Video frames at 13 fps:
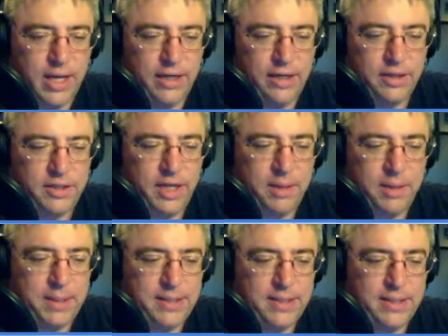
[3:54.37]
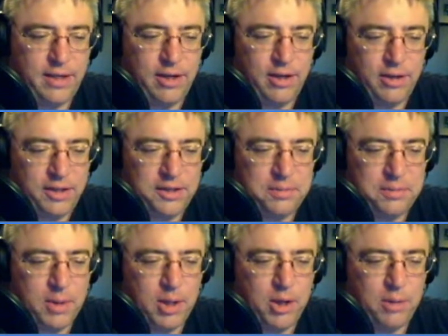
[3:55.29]
you're saying basically on the
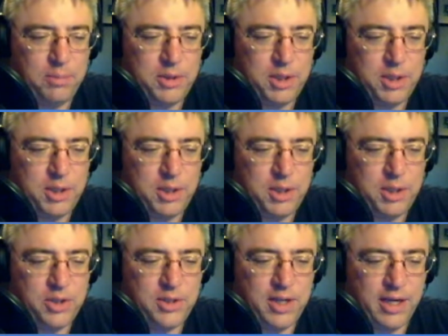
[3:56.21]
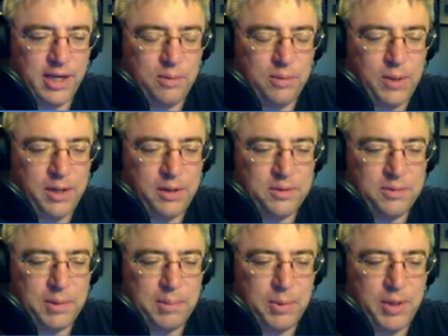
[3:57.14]
small ARM chips, just like on
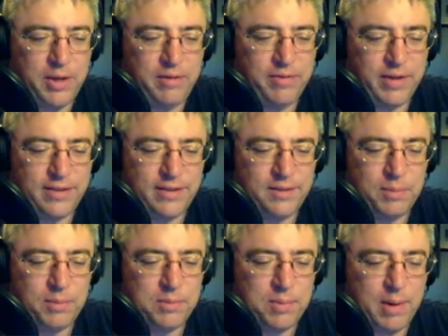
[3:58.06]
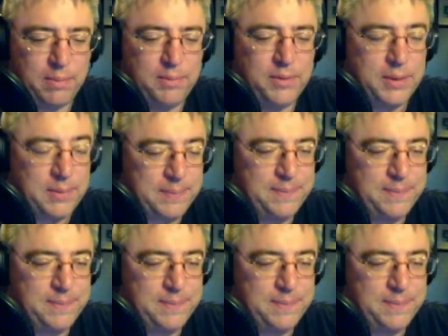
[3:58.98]
Windows, rebooting fixes most problems.